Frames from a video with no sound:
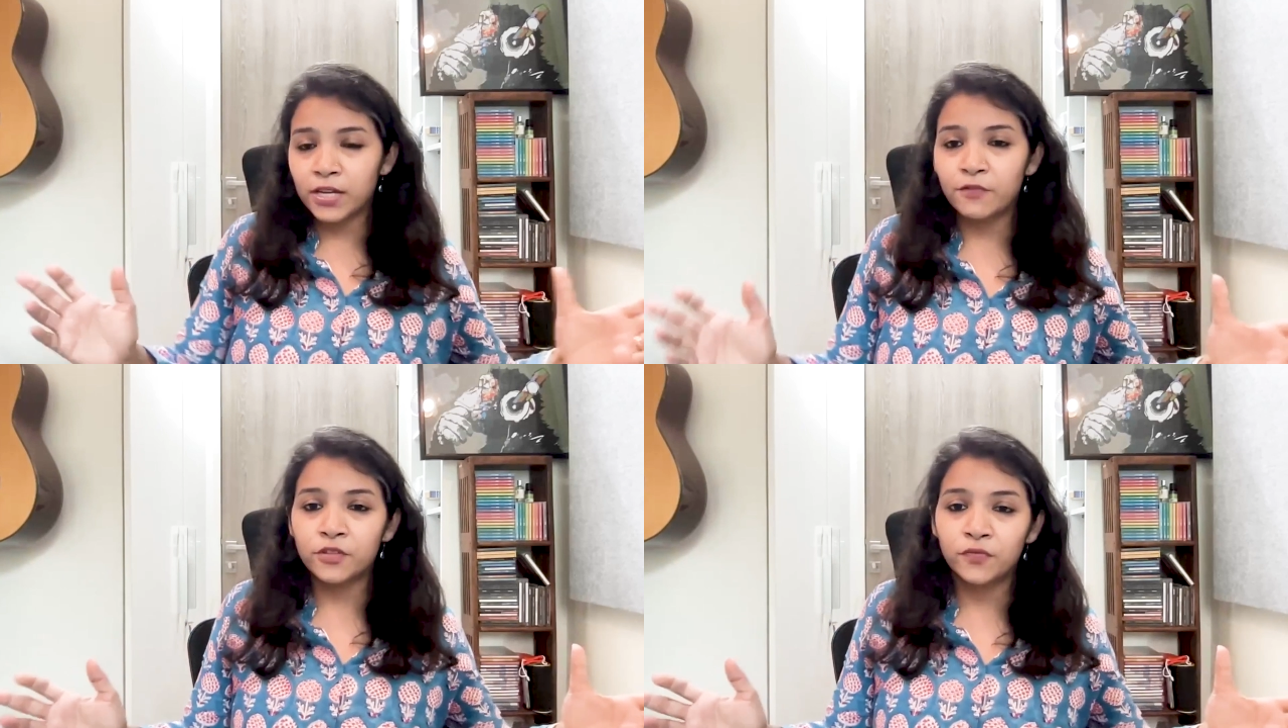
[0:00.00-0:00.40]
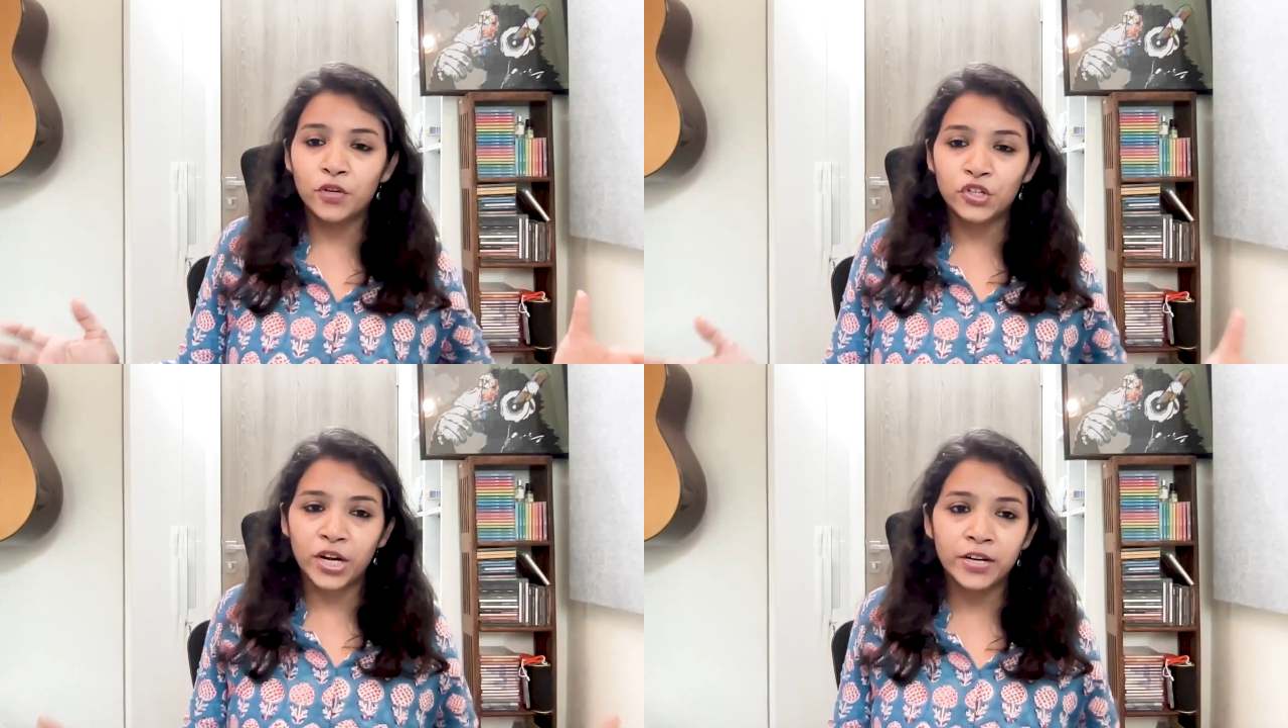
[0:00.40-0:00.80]
I was
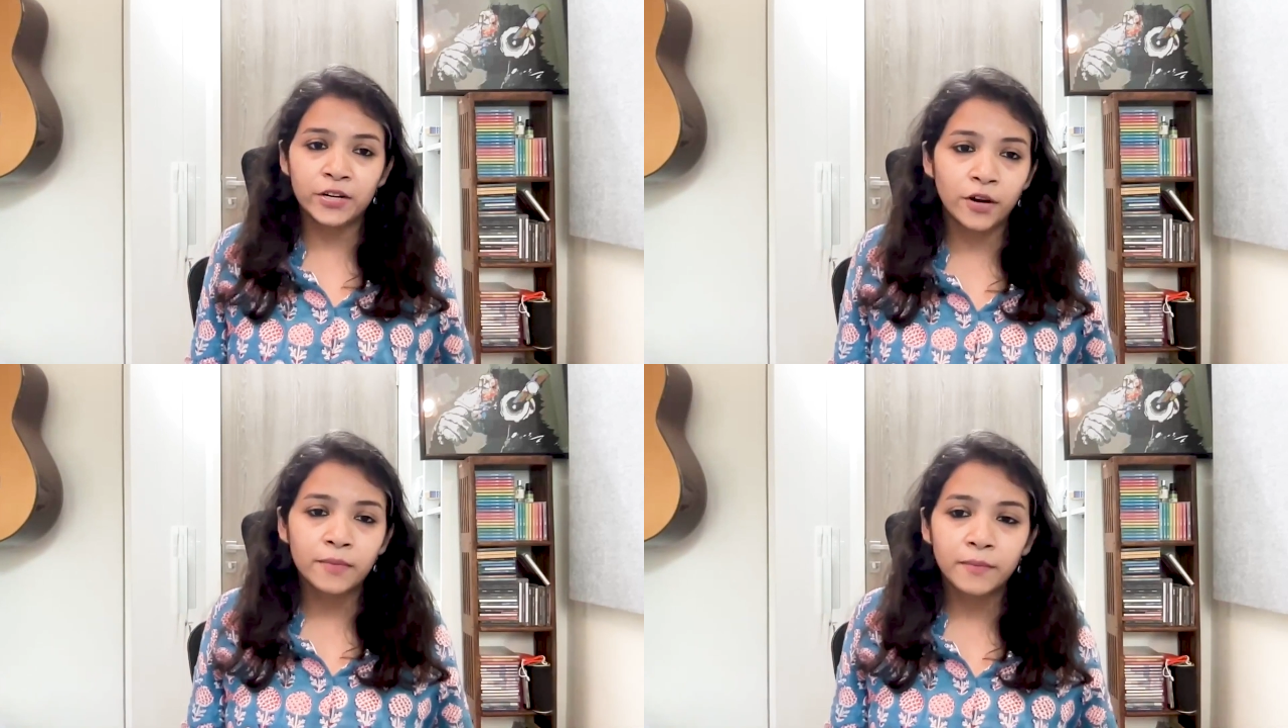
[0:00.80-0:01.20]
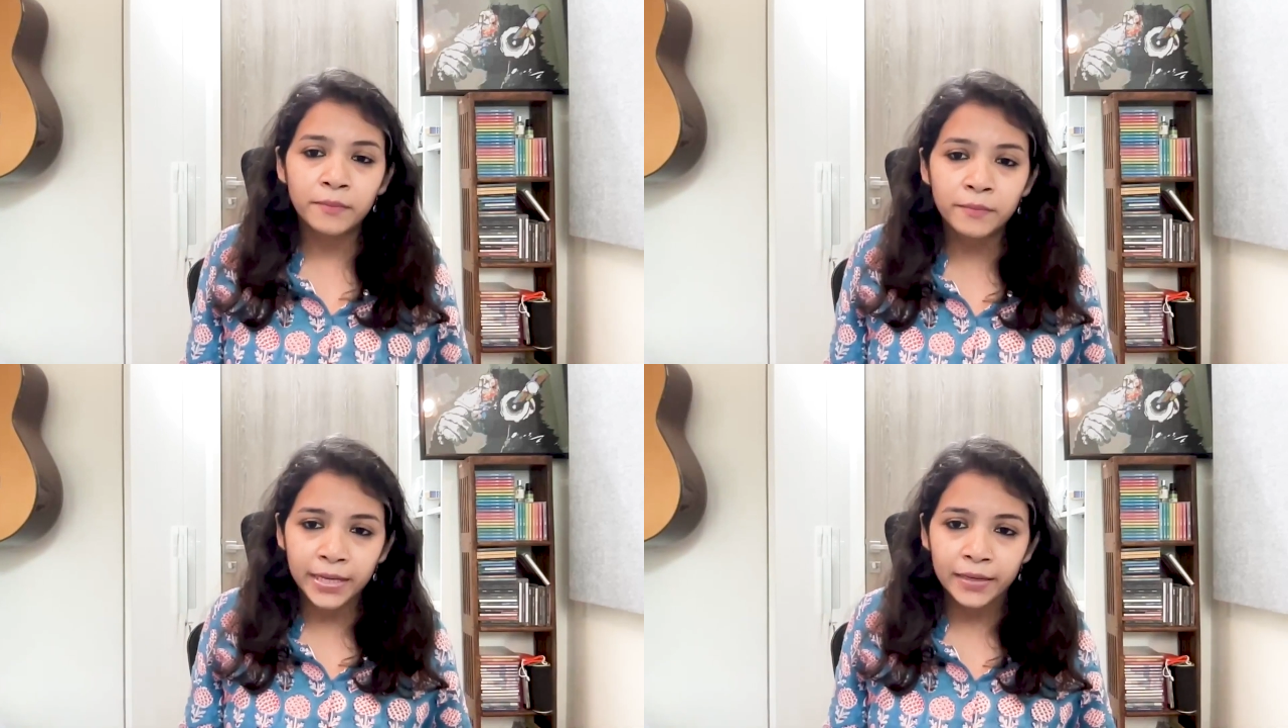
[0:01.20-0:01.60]
foolish, I did not
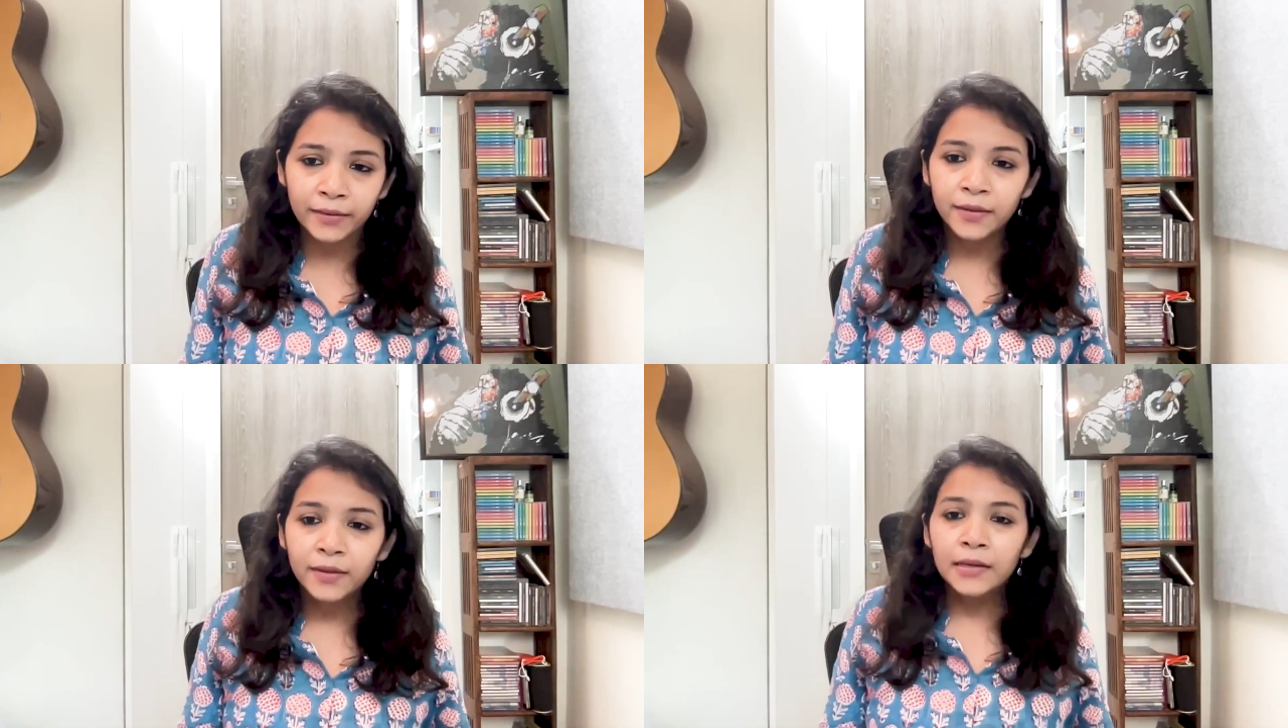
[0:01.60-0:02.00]
make it.